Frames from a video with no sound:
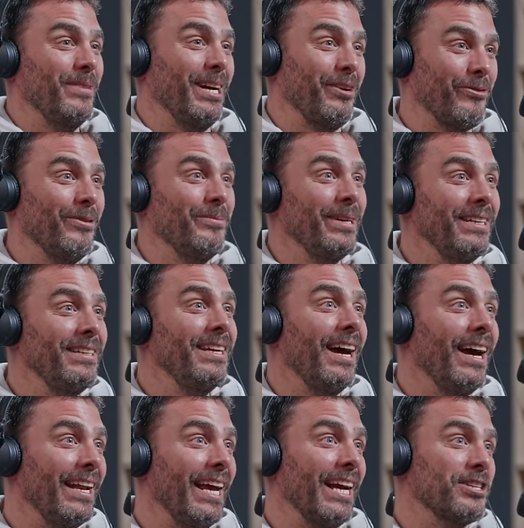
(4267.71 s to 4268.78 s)
back from India
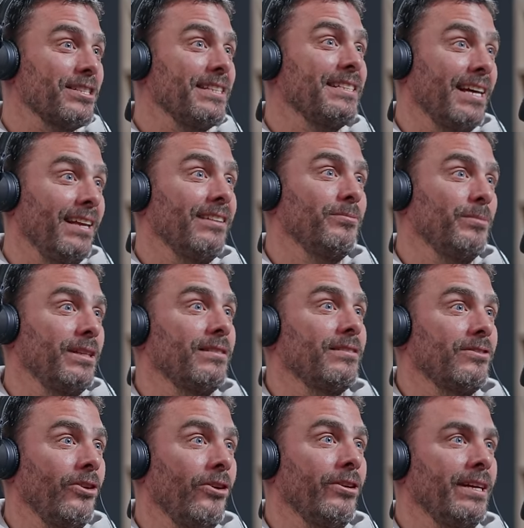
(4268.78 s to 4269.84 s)
and actually tells me the
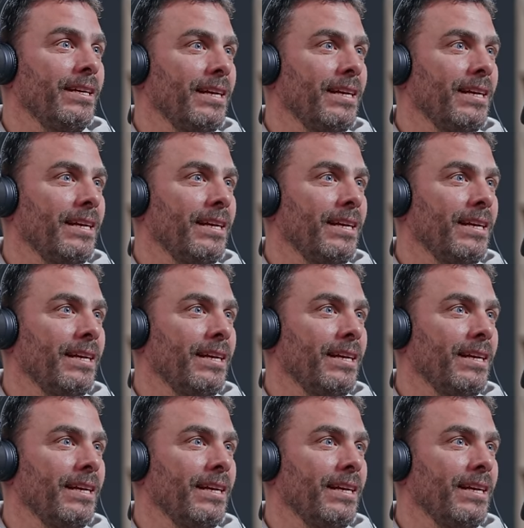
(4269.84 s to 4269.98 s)
story.